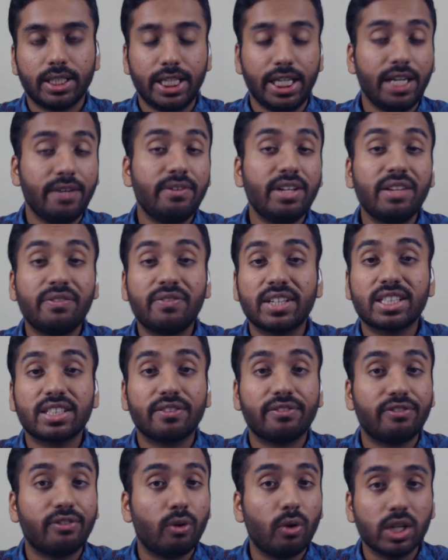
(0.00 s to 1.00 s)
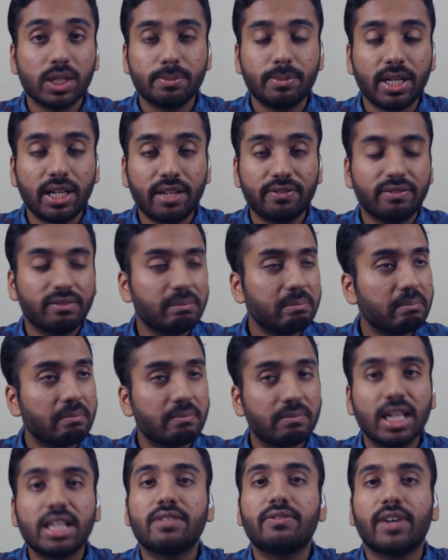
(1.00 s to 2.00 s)
even if it's a false belief,
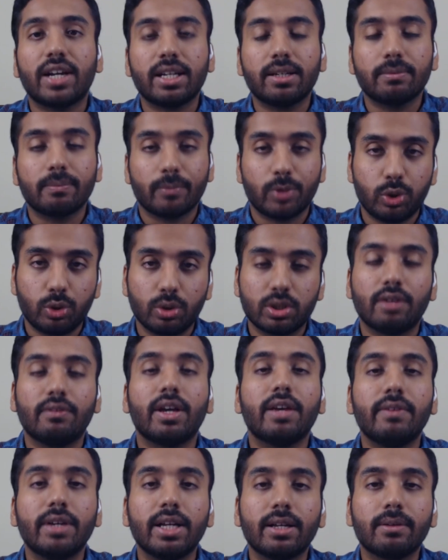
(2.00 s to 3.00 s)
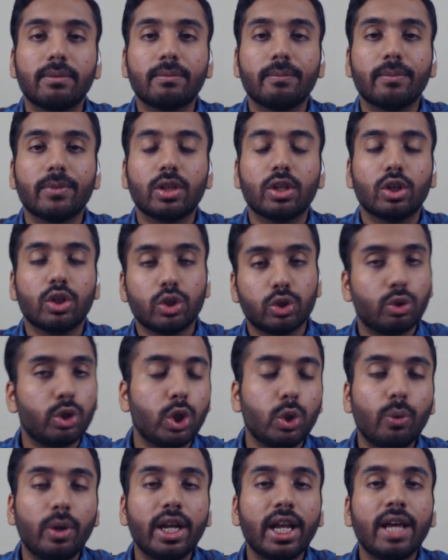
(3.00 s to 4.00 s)
that's fine. You're surviving. So
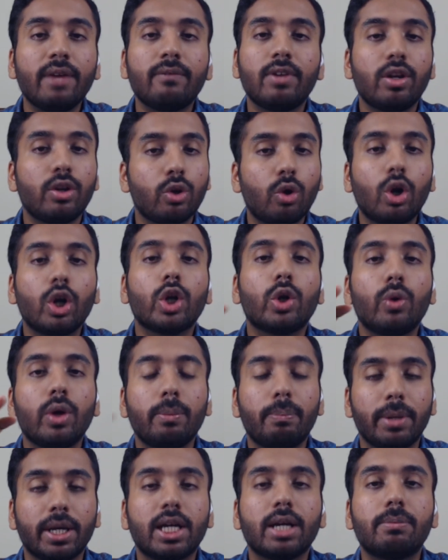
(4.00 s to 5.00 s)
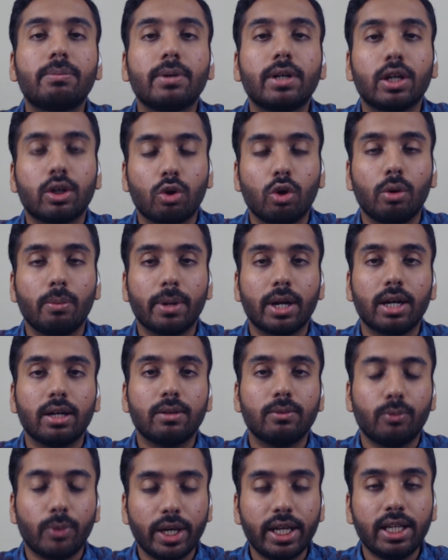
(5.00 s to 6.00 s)
you and I will not go and pick up a cobra.
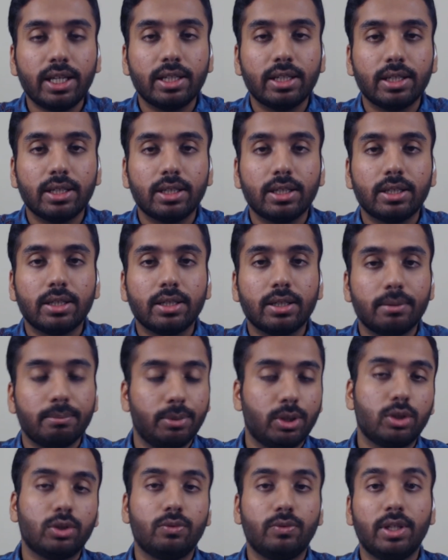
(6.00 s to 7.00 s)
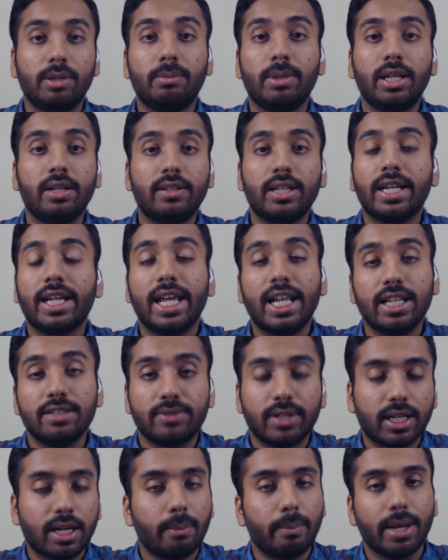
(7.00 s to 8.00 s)
Why? Because we believe that aliens
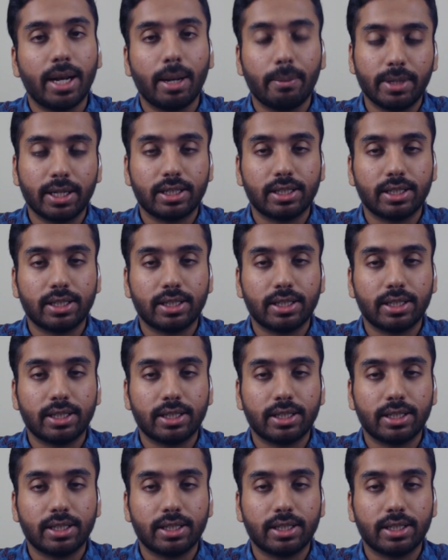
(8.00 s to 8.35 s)
will come and abduct